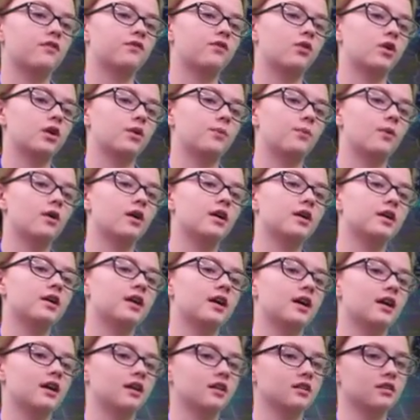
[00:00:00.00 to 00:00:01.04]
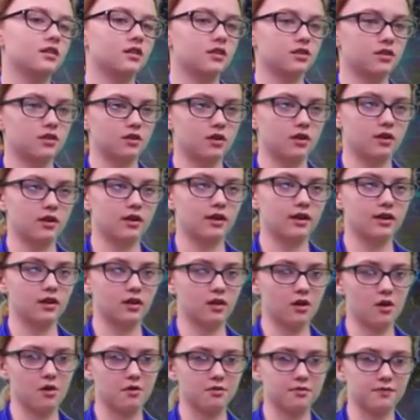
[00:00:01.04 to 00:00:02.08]
41 and, and a
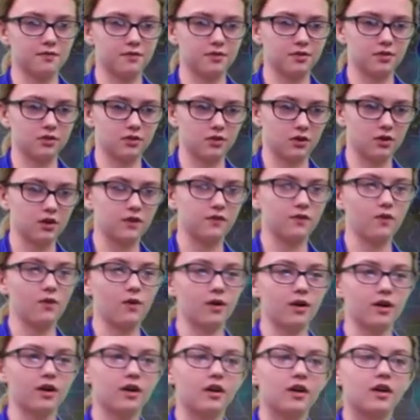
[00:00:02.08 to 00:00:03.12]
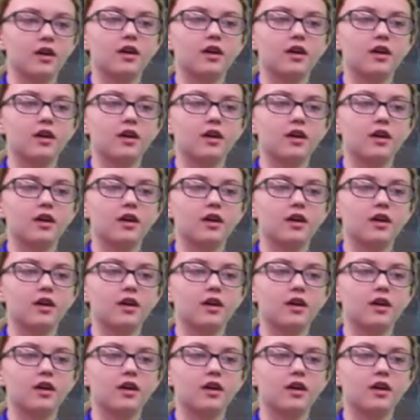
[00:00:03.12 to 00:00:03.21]
low of 34.